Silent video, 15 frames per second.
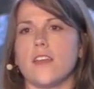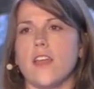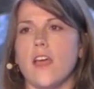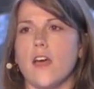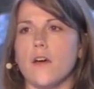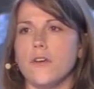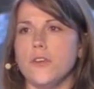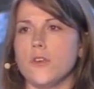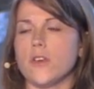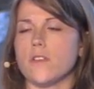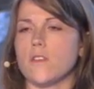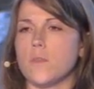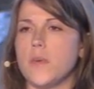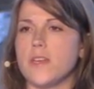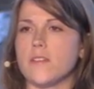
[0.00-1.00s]
and how you
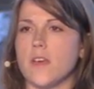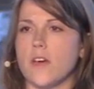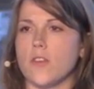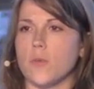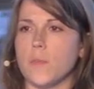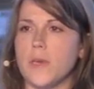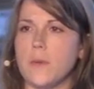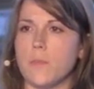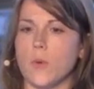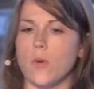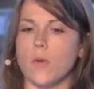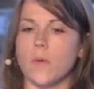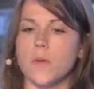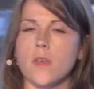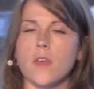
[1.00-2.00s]
can speak to other
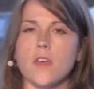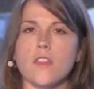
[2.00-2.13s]
people,